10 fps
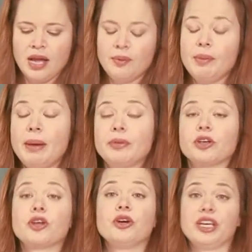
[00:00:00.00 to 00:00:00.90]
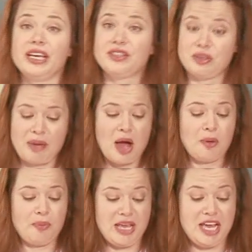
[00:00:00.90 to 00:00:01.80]
Remember, cooking is
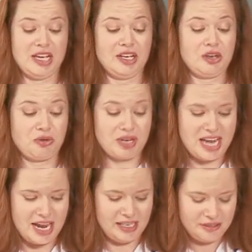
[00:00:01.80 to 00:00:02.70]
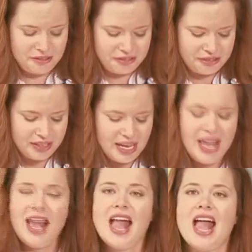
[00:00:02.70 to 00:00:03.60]
about being creative.
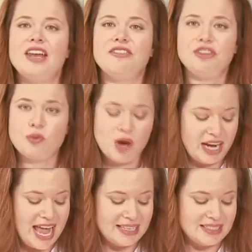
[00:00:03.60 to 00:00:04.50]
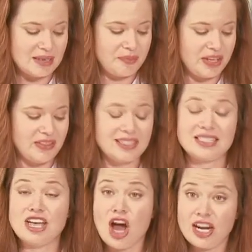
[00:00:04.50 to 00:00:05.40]
And if you want to add something that's
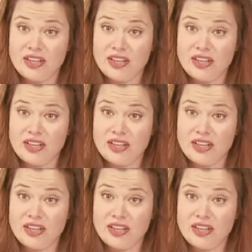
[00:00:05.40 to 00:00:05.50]
not